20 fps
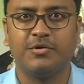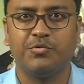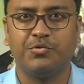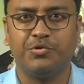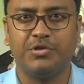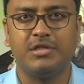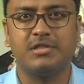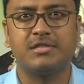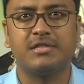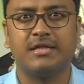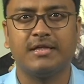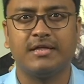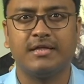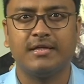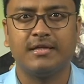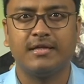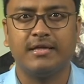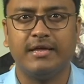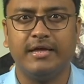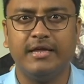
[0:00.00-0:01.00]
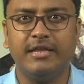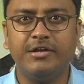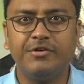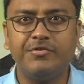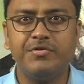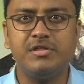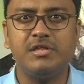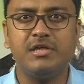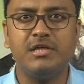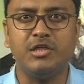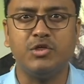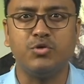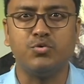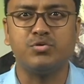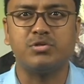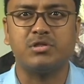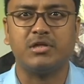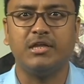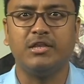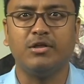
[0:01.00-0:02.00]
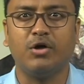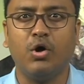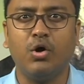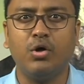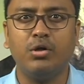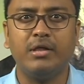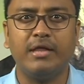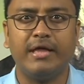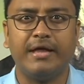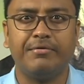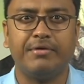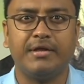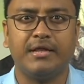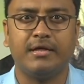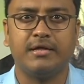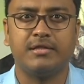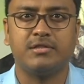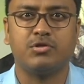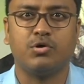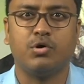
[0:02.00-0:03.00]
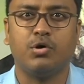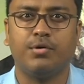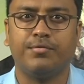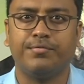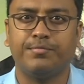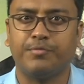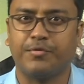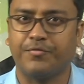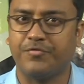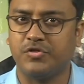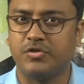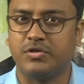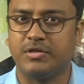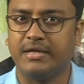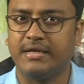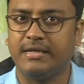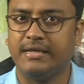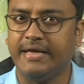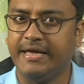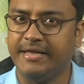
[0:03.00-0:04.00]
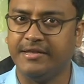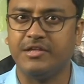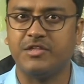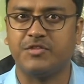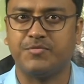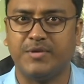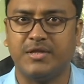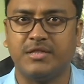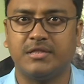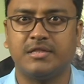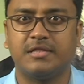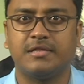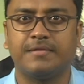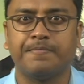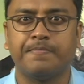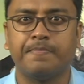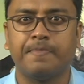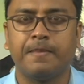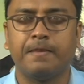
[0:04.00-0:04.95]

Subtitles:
with its increasing use in all arenas of professional engagements.